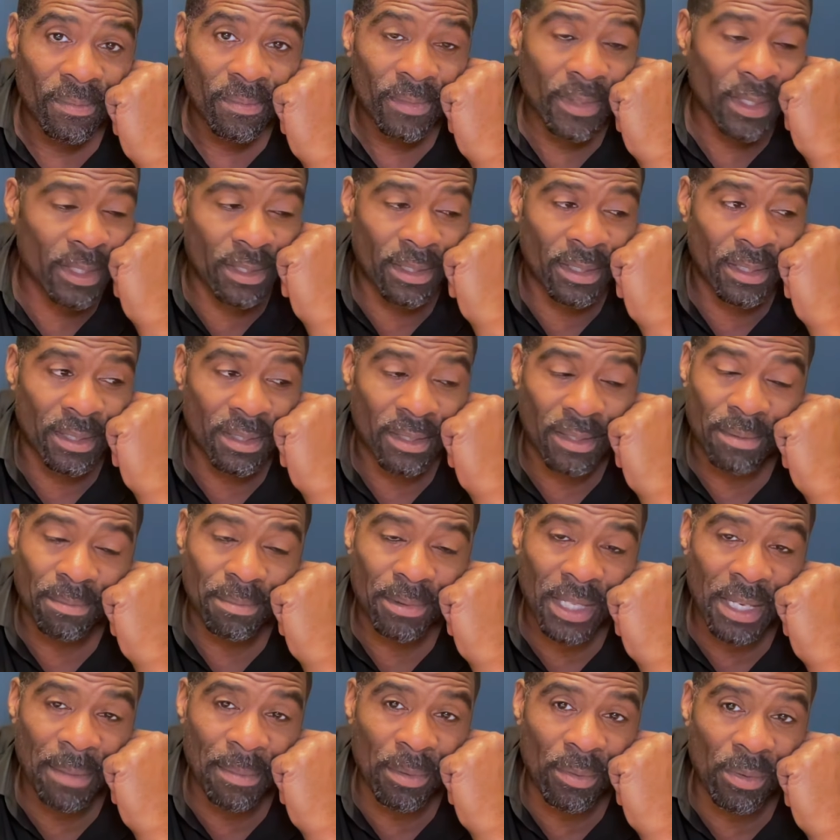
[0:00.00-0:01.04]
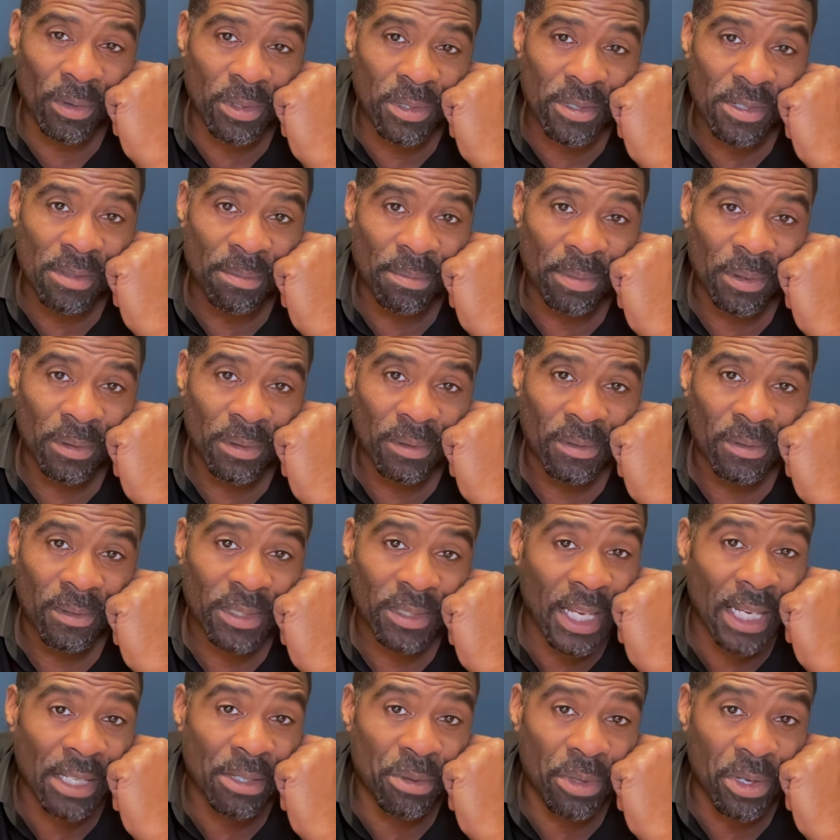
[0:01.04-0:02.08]
Let's just keep it real simple. It's
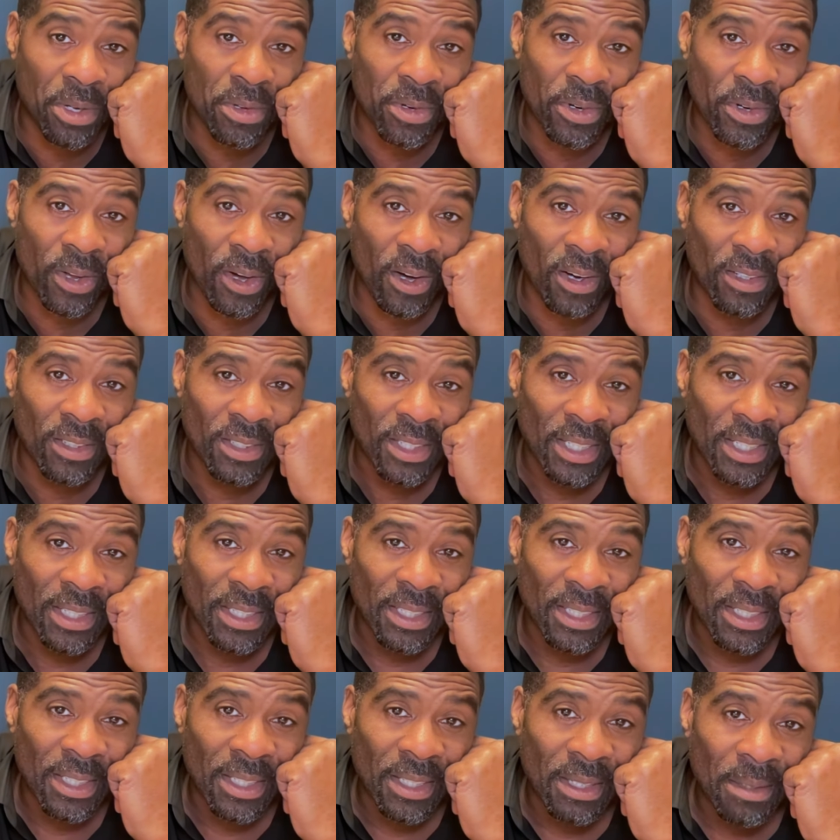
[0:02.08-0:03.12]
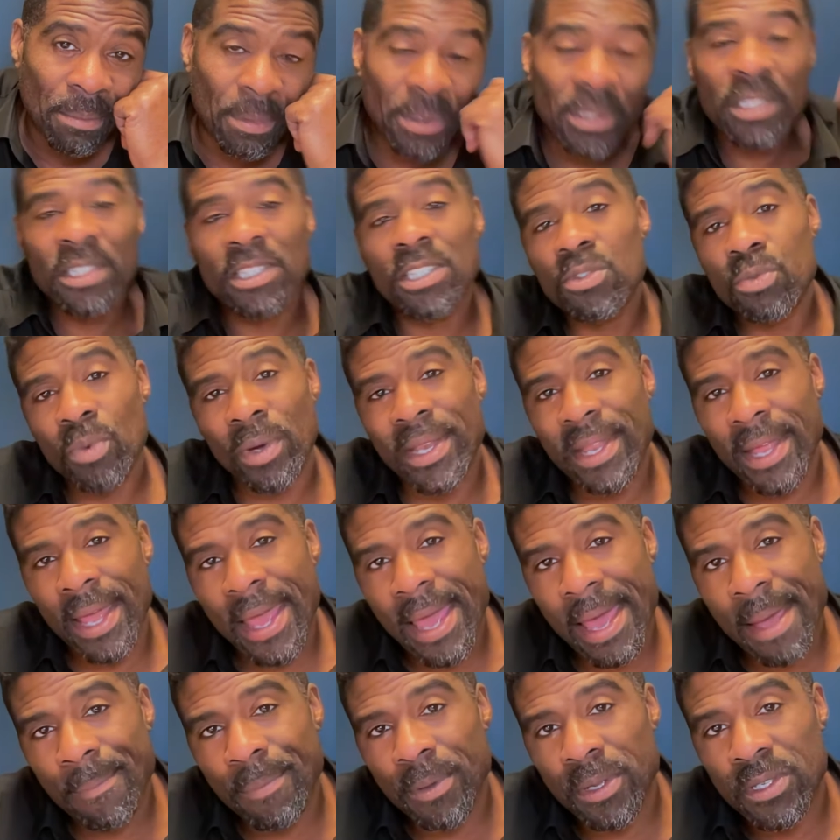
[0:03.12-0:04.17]
not too cute at all. But this is what
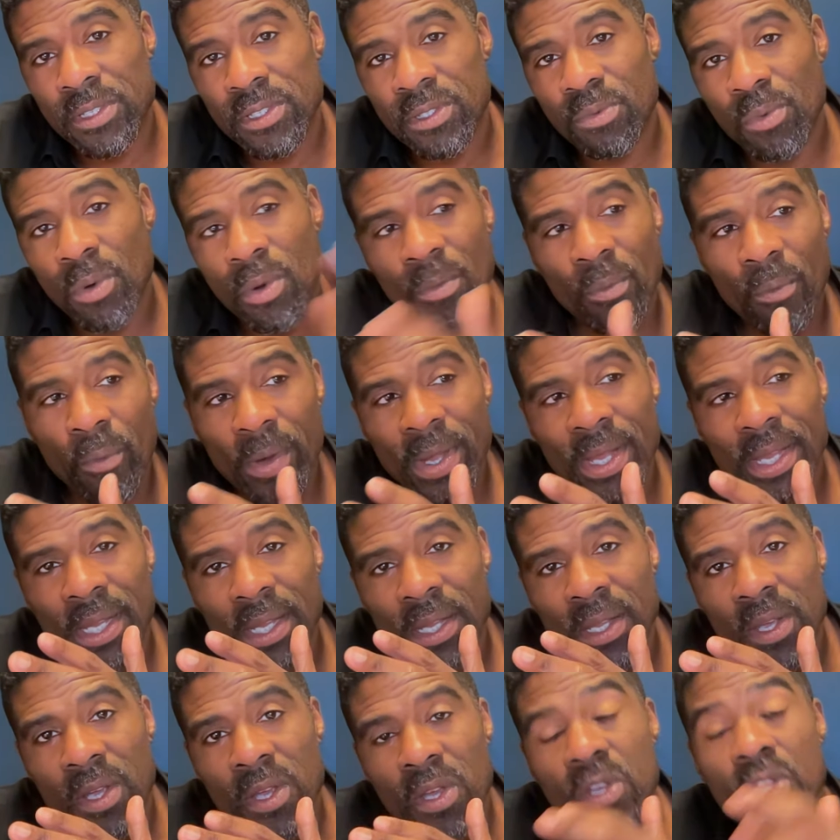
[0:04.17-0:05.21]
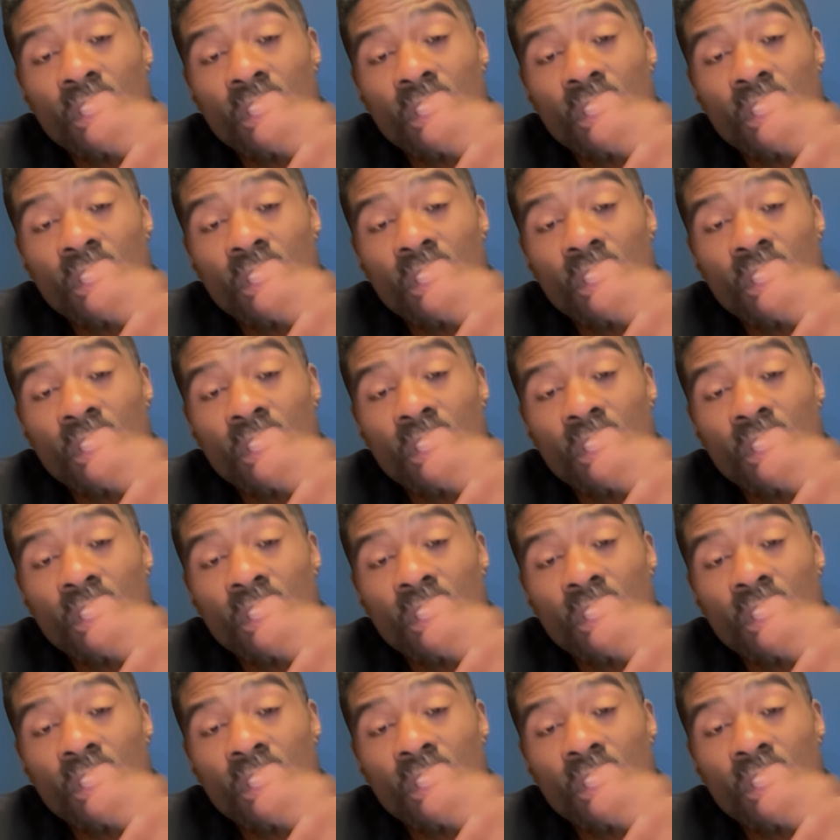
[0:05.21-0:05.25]
happens when we